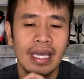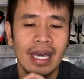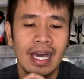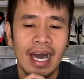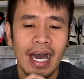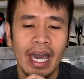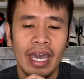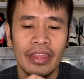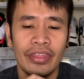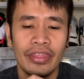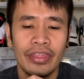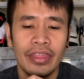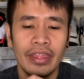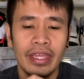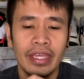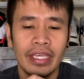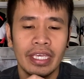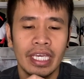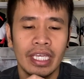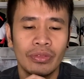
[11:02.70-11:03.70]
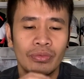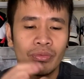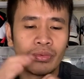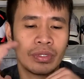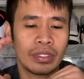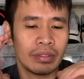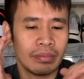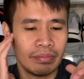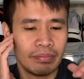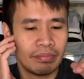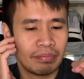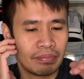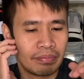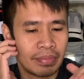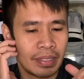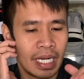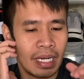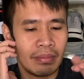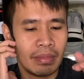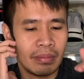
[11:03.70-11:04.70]
I think it would
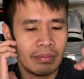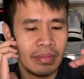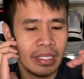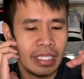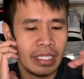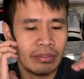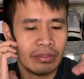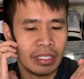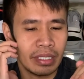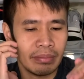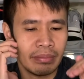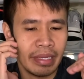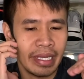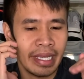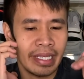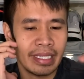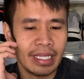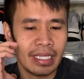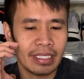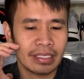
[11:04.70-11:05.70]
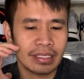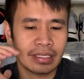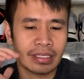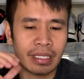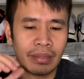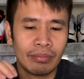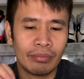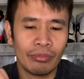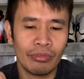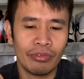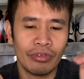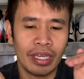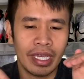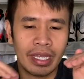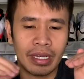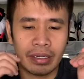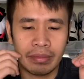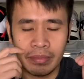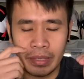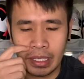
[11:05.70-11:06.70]
probably remain
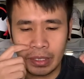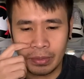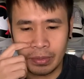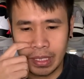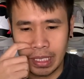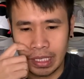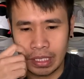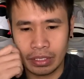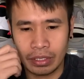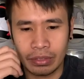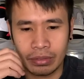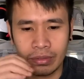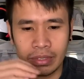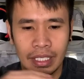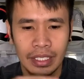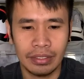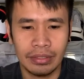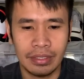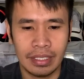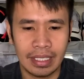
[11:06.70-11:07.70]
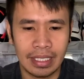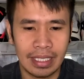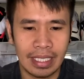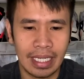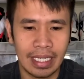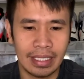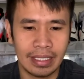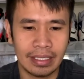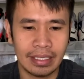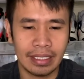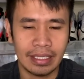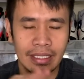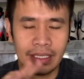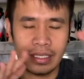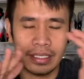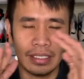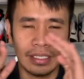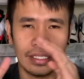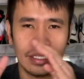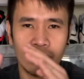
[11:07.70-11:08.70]
somewhere between
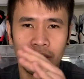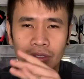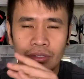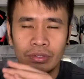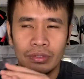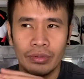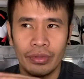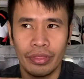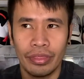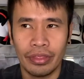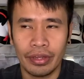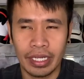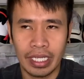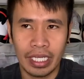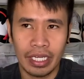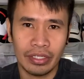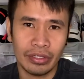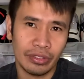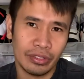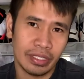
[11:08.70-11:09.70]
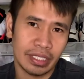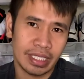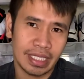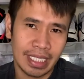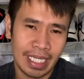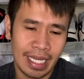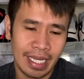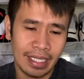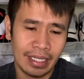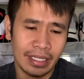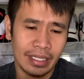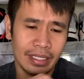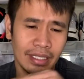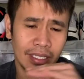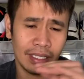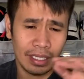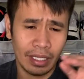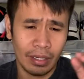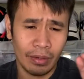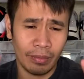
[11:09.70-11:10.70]
290 to 310
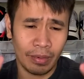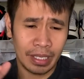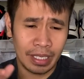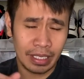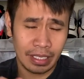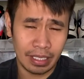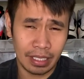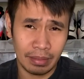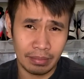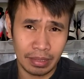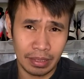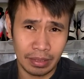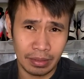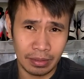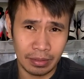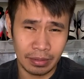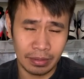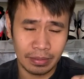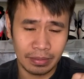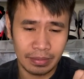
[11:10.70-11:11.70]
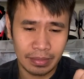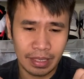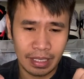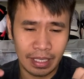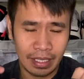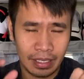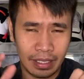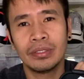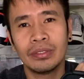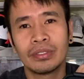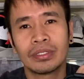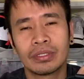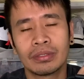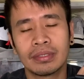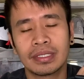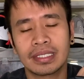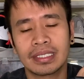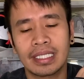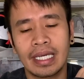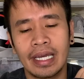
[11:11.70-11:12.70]
when it comes to the
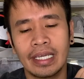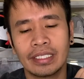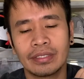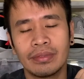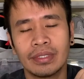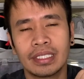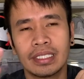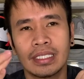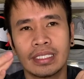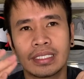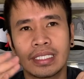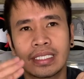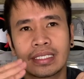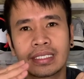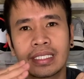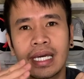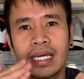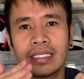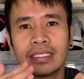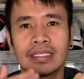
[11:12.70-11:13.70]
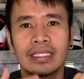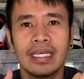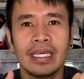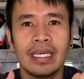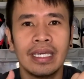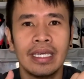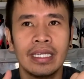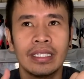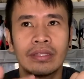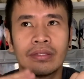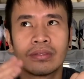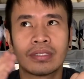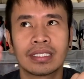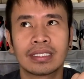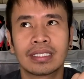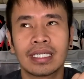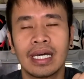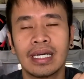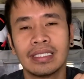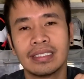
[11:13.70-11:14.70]
usual size, which is a size 8 to
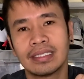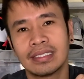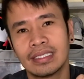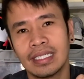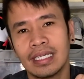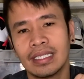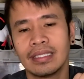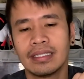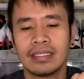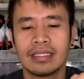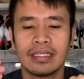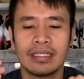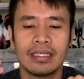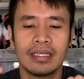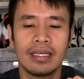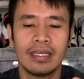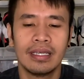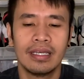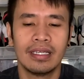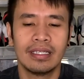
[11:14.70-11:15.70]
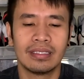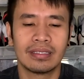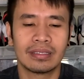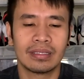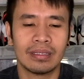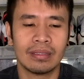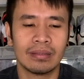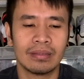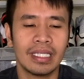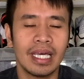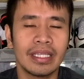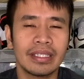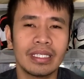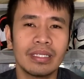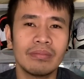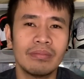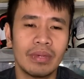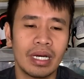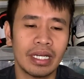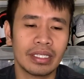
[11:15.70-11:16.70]
size 10. So
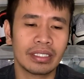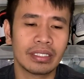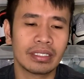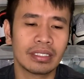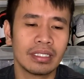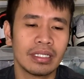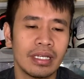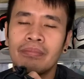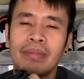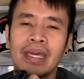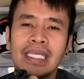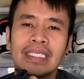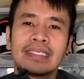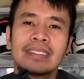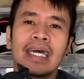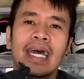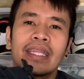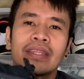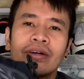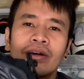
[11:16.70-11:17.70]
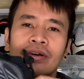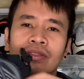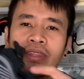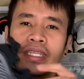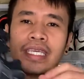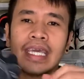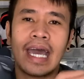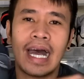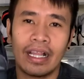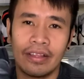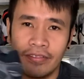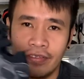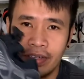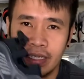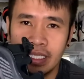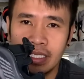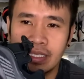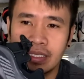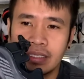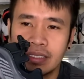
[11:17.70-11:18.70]
nothing much. Based that on the
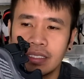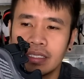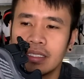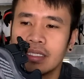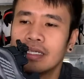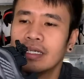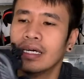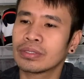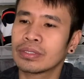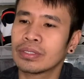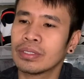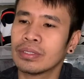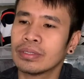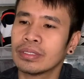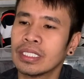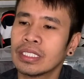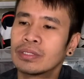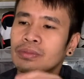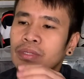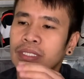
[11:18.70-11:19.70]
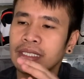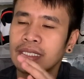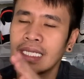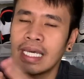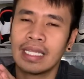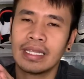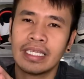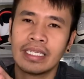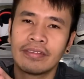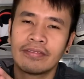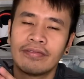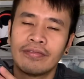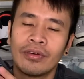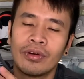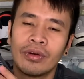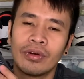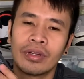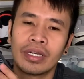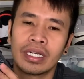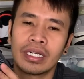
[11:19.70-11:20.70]
alphas, so this was selling
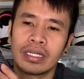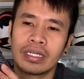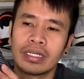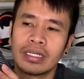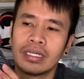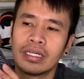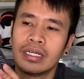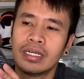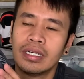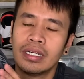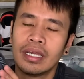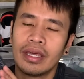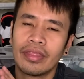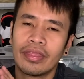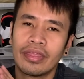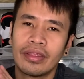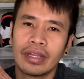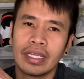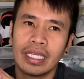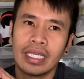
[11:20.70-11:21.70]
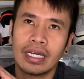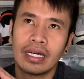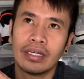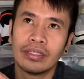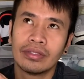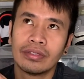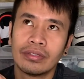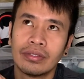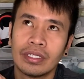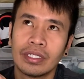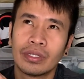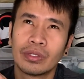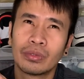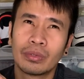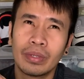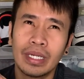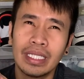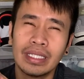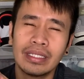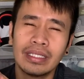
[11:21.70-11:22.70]
for
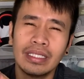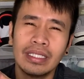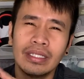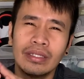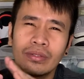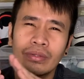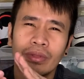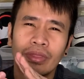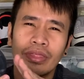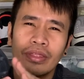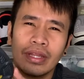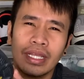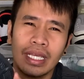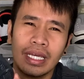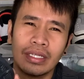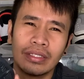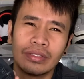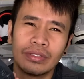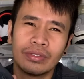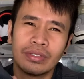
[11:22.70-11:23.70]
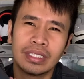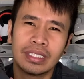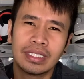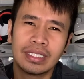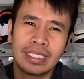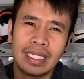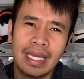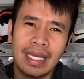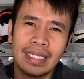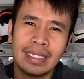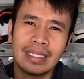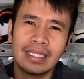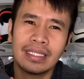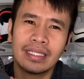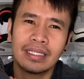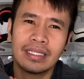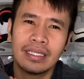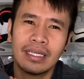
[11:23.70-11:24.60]
320 to 310